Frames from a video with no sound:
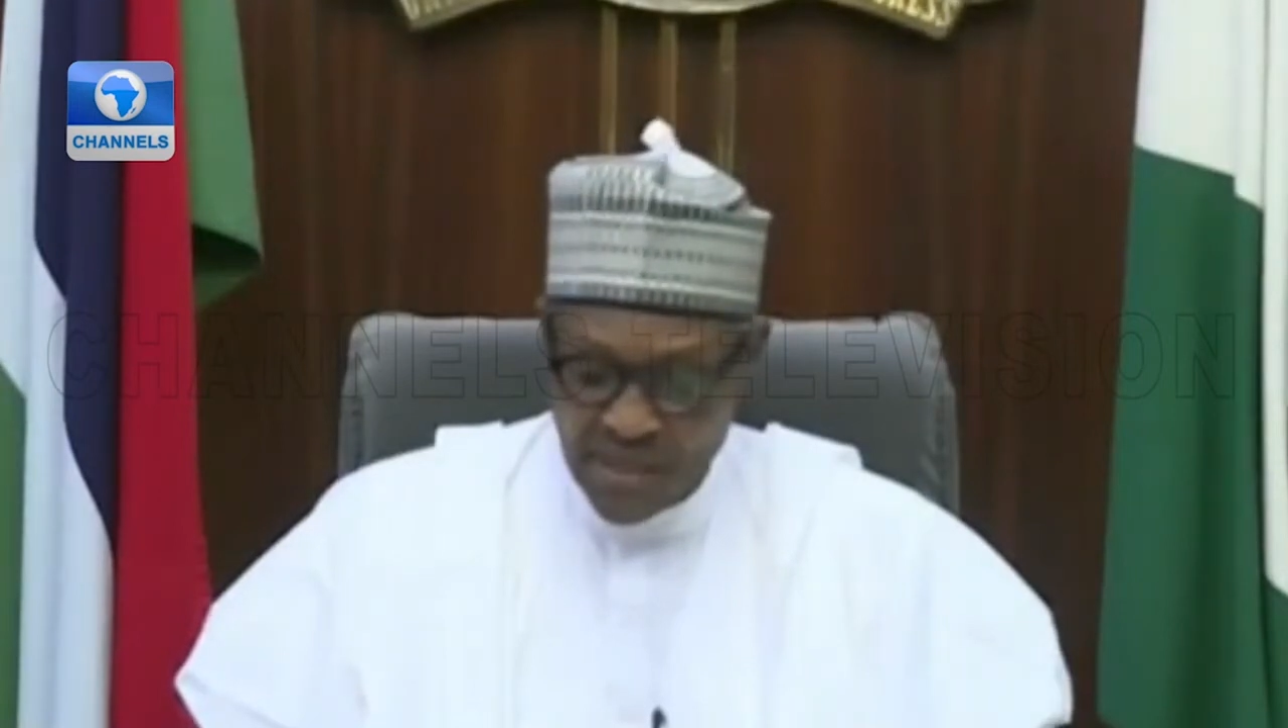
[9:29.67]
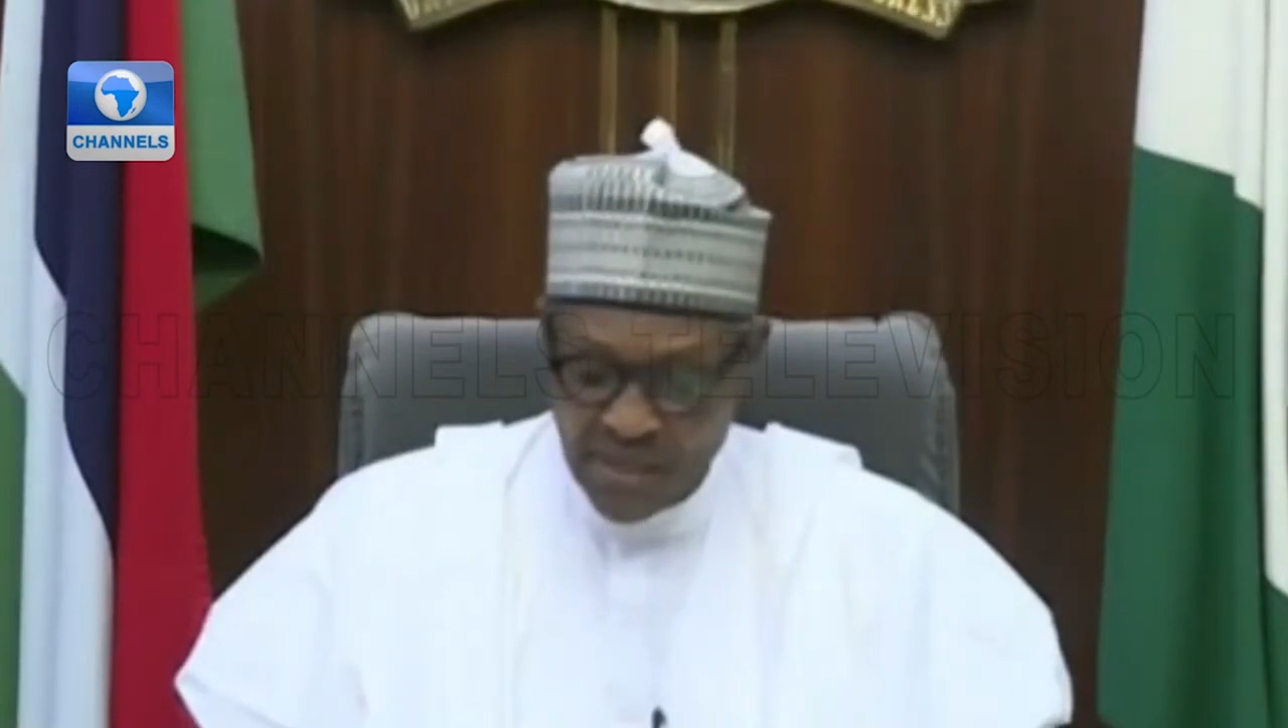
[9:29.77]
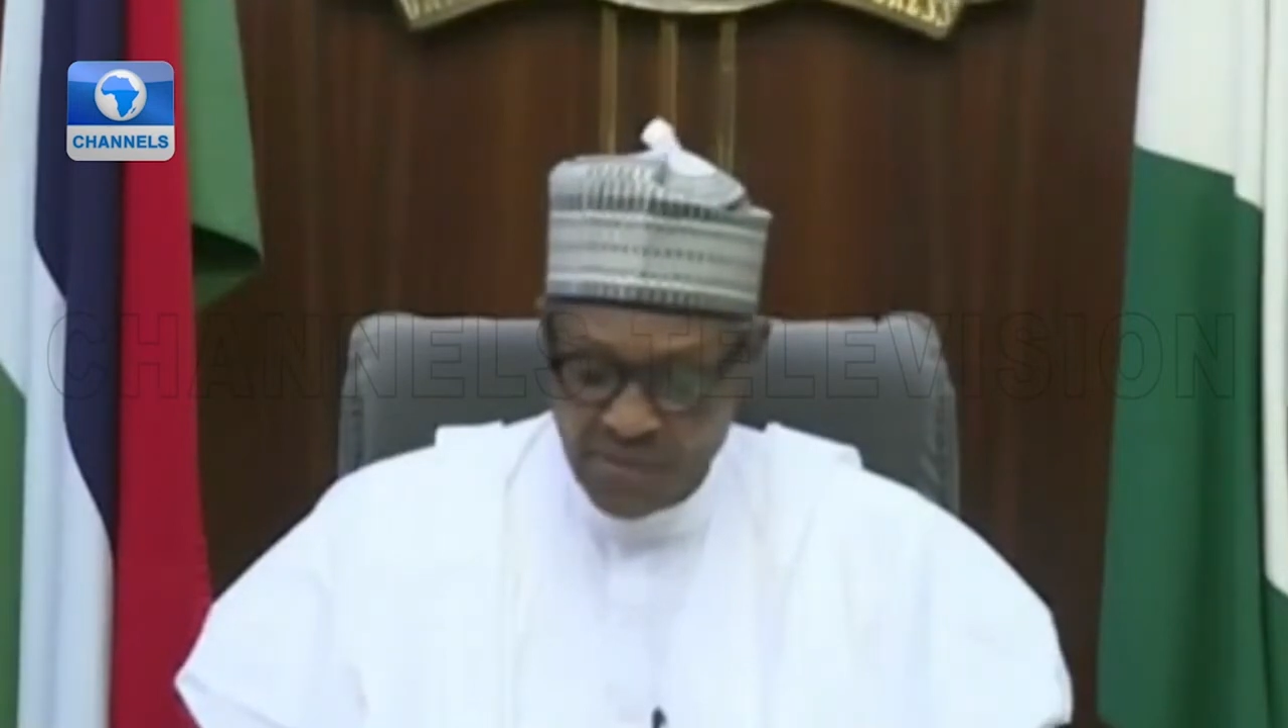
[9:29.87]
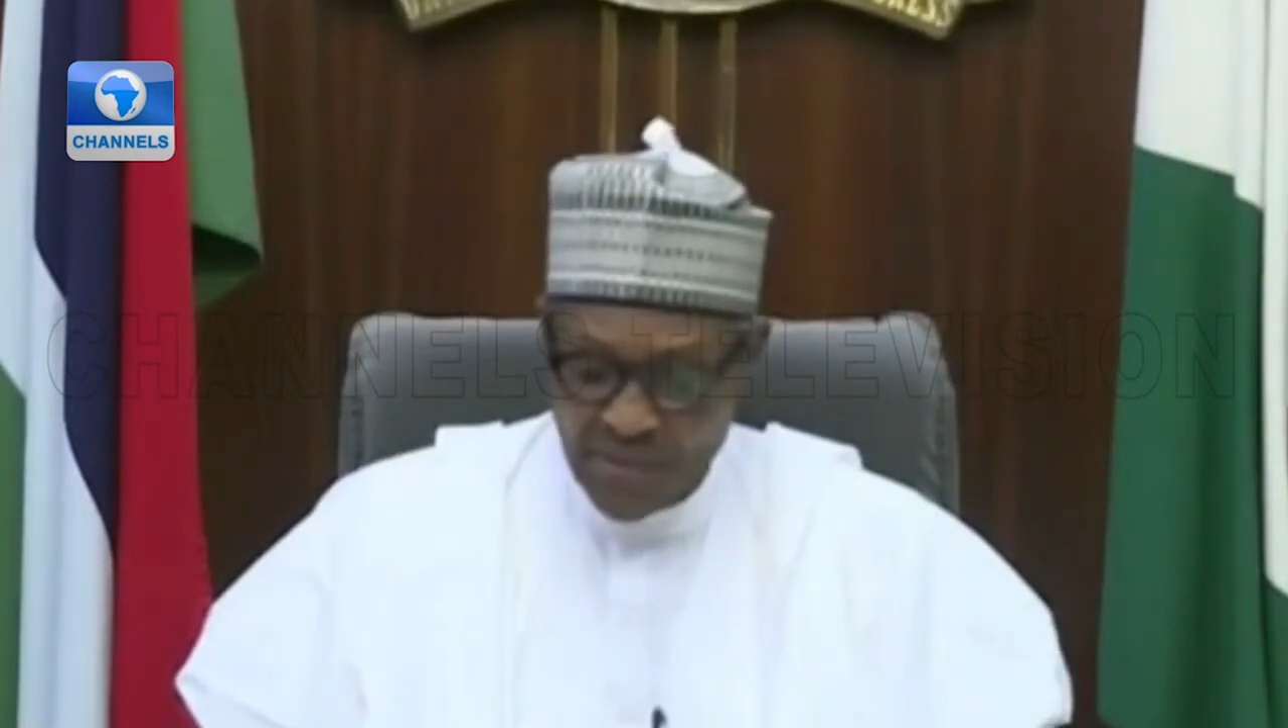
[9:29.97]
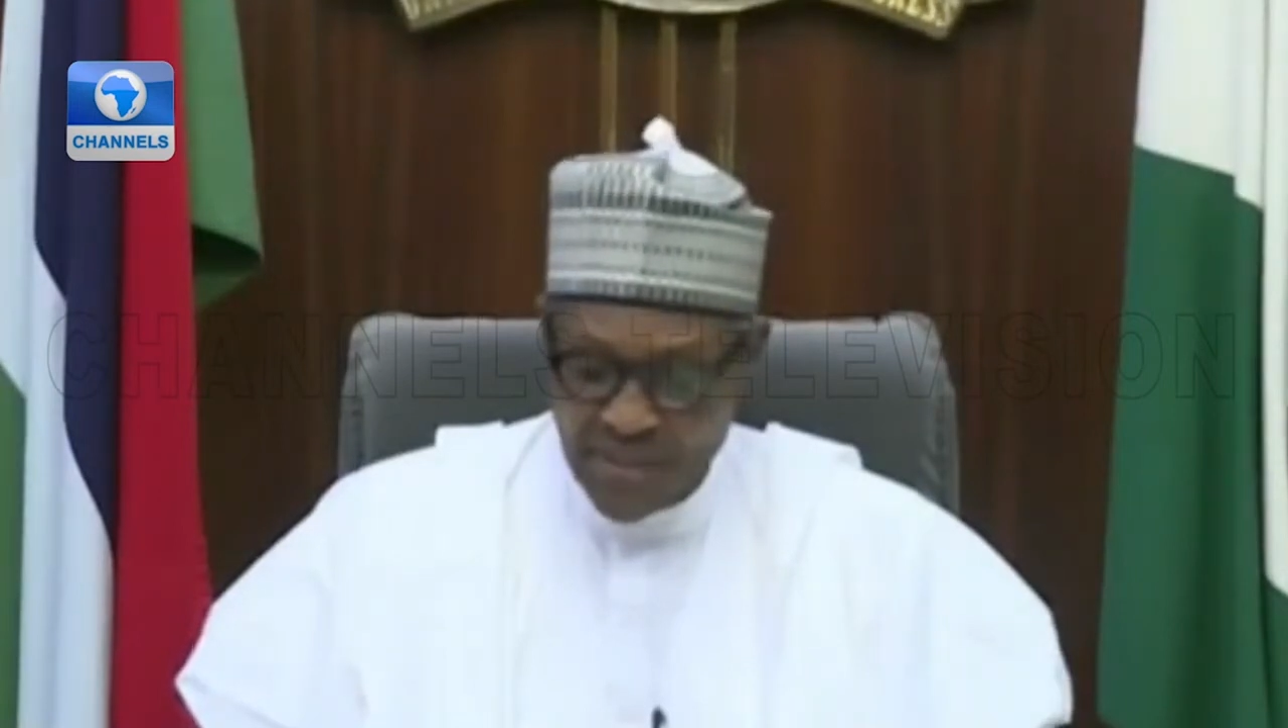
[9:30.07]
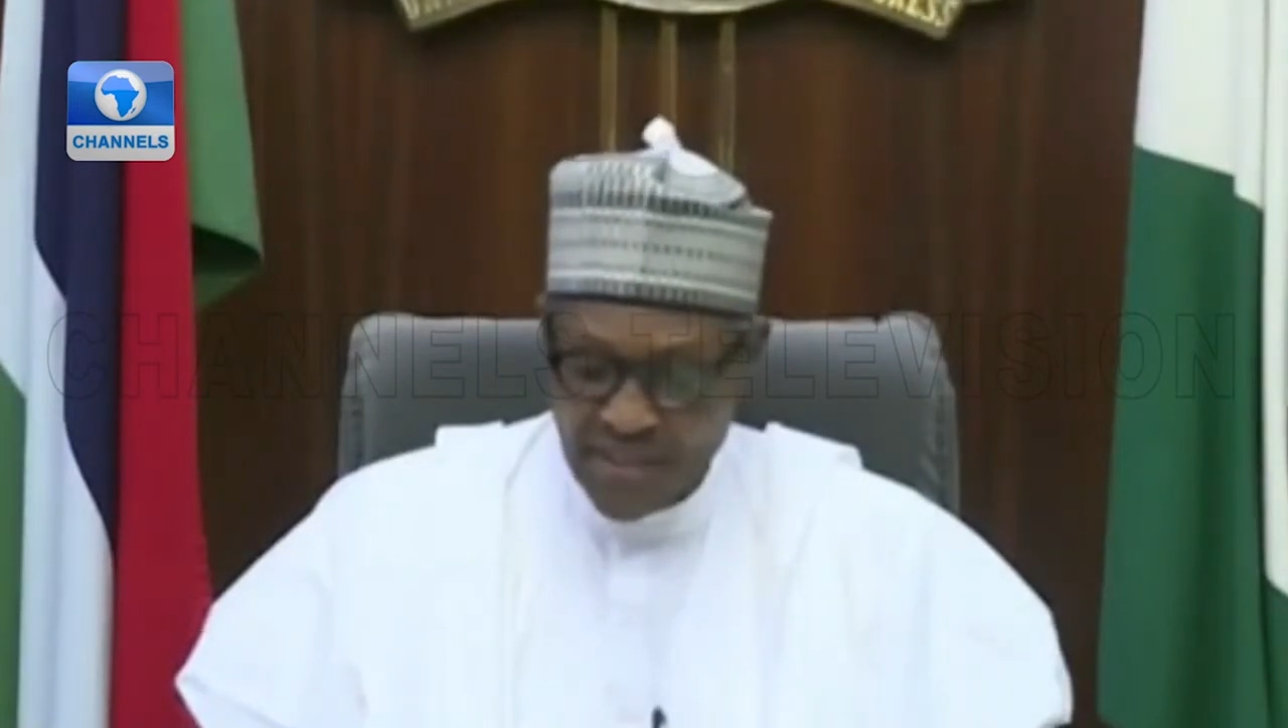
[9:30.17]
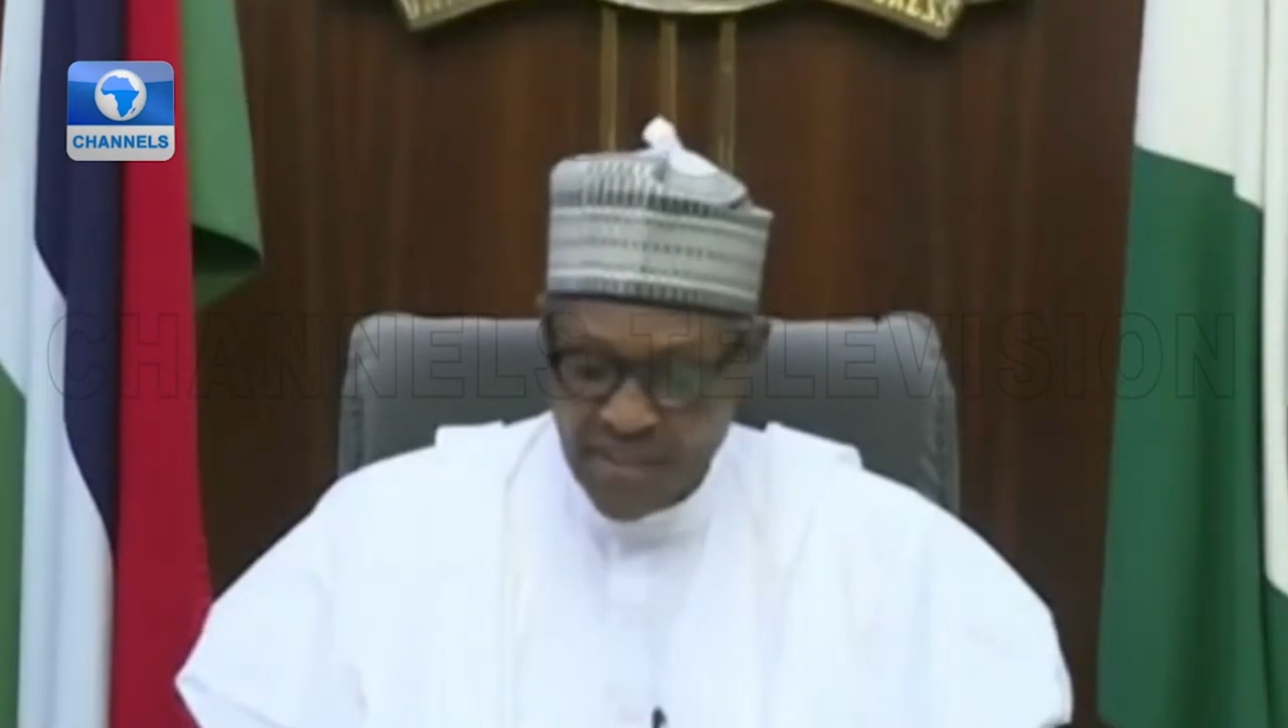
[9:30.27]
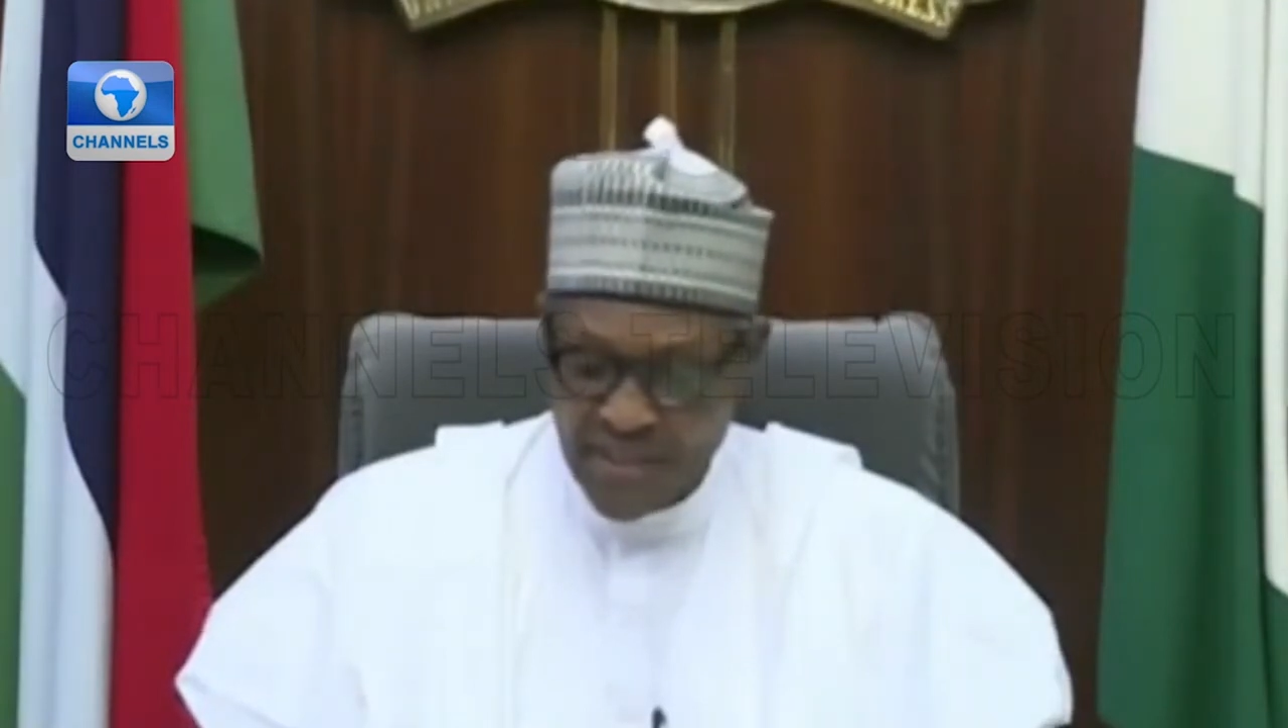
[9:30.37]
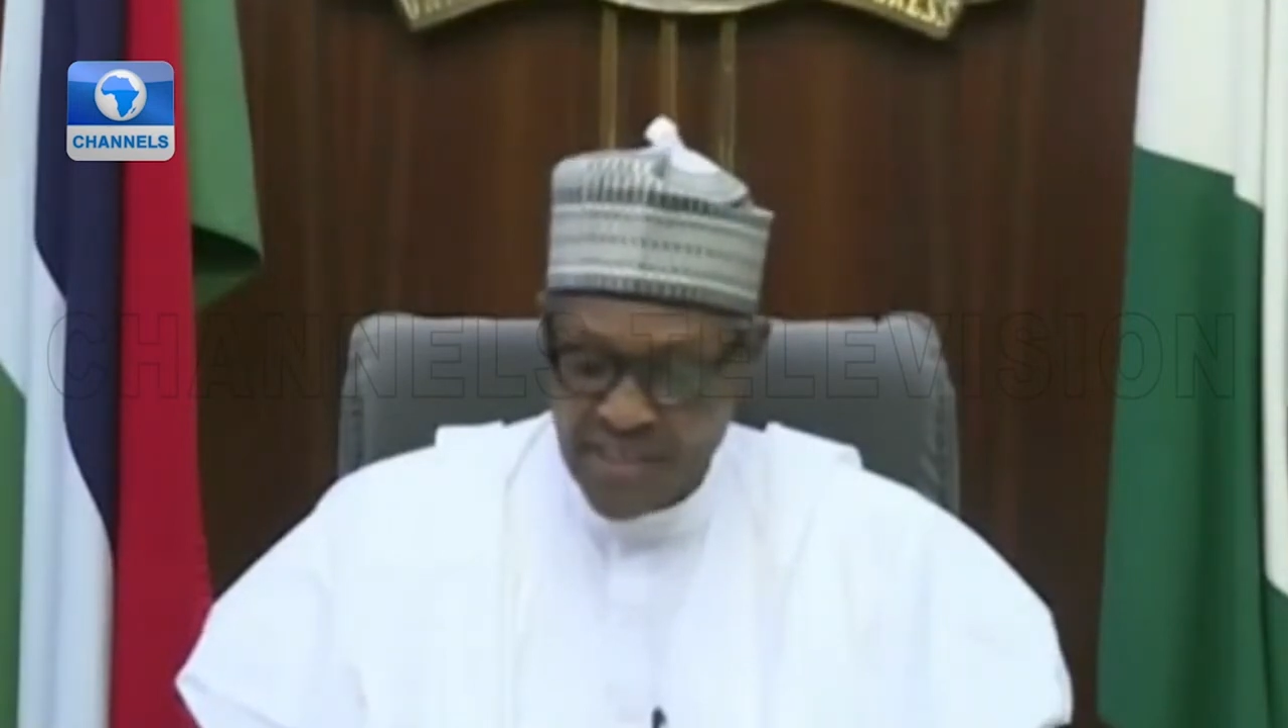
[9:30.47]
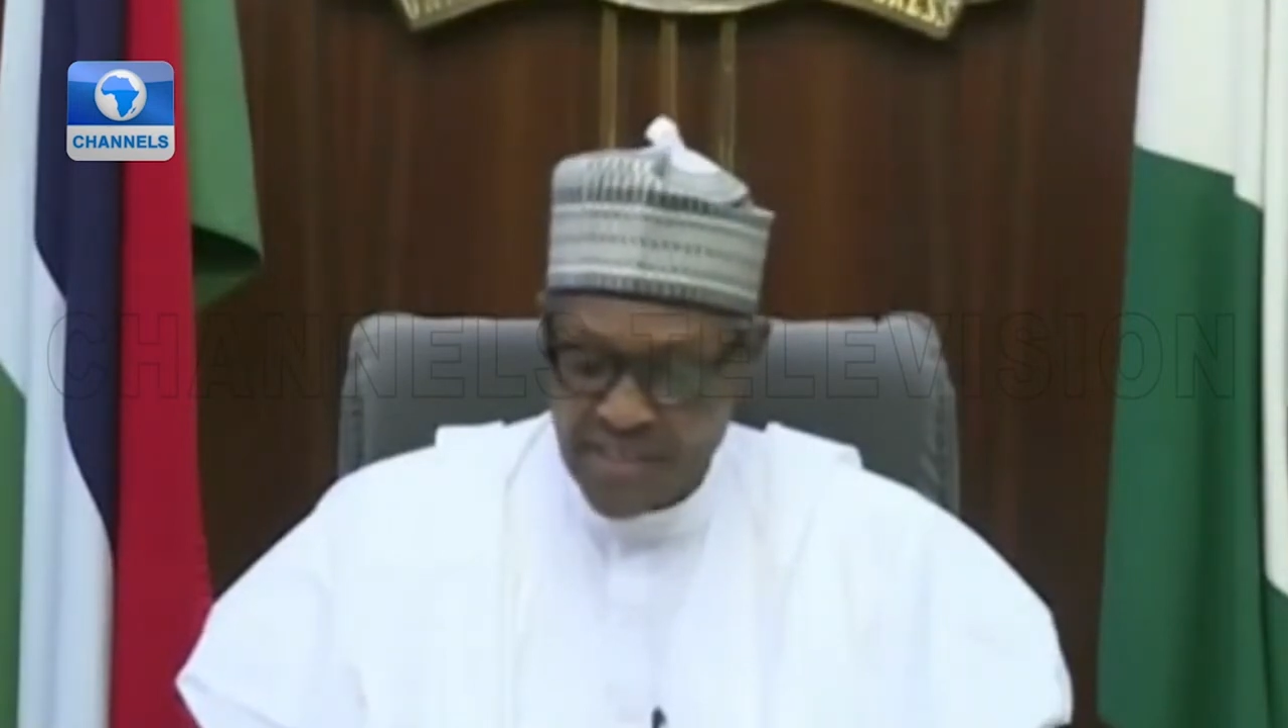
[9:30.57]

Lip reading: and making